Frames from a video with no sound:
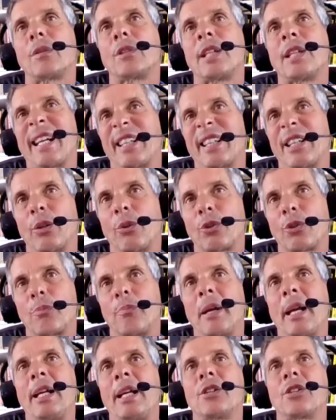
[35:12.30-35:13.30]
technical
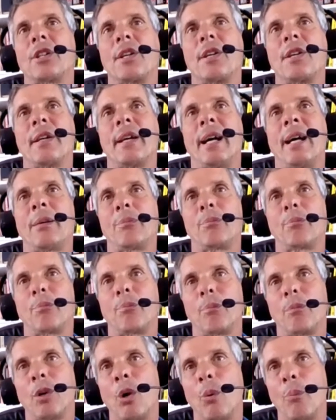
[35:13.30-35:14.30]
space and not
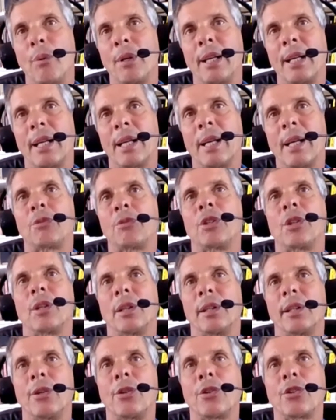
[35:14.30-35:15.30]
opening it up to the
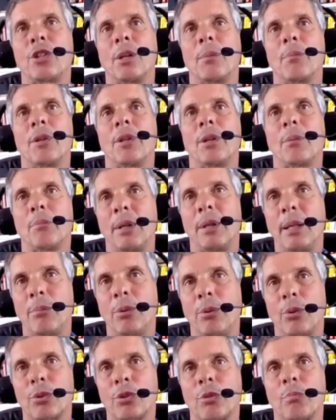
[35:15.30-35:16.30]
leadership and the
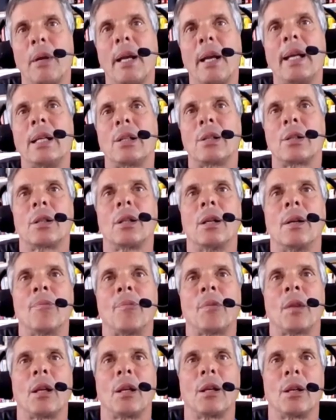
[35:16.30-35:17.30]
people space
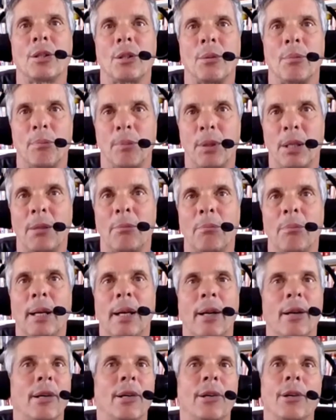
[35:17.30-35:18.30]
is a big
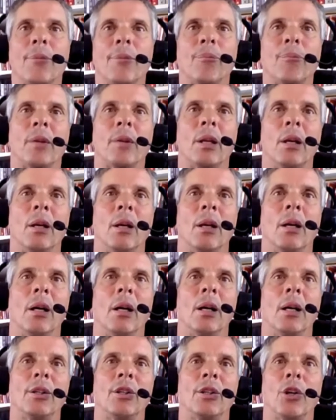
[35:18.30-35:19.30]
barrier.
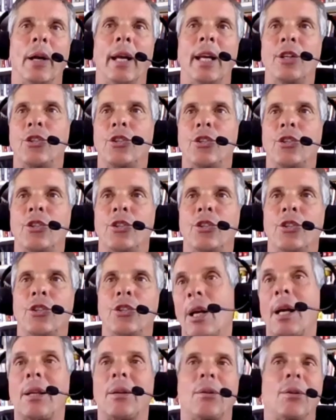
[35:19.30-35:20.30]
Uh, you know, HR.
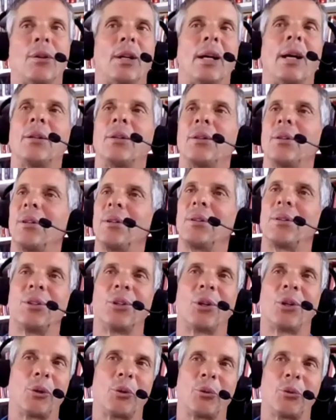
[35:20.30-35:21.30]
I, I,
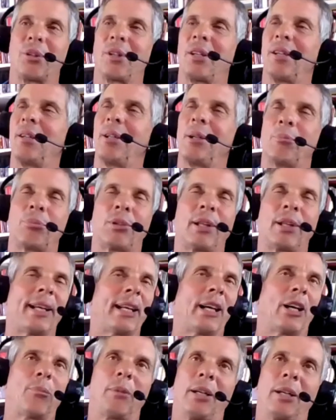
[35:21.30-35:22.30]
you know, it, it played
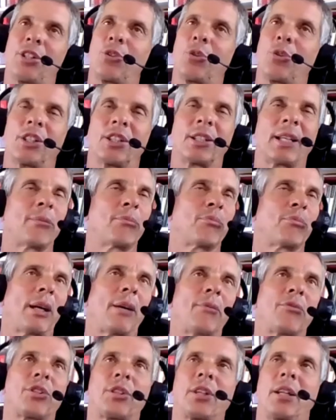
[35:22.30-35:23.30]
out my story because I've,
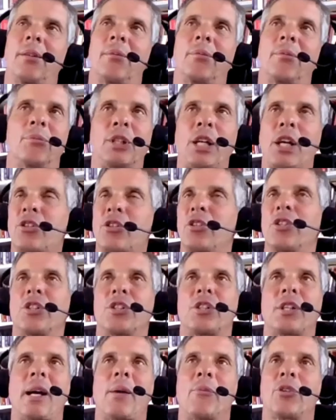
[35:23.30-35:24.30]
I've said dozens
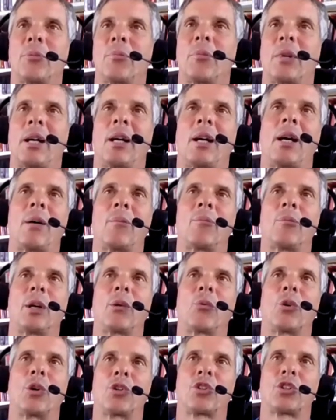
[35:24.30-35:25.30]
of times in my
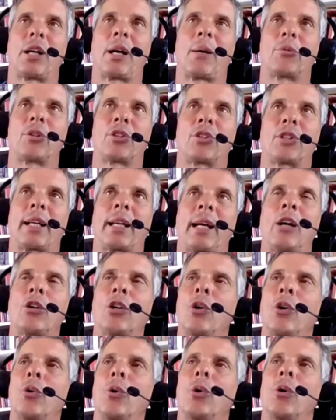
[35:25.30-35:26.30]
my workshops. It's like I'll
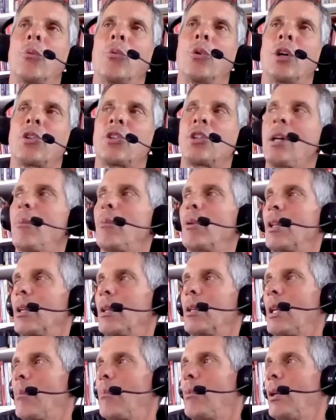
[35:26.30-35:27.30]
go to a workshop with a
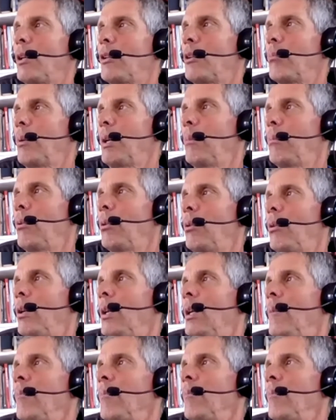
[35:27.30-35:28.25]
couple hundred people,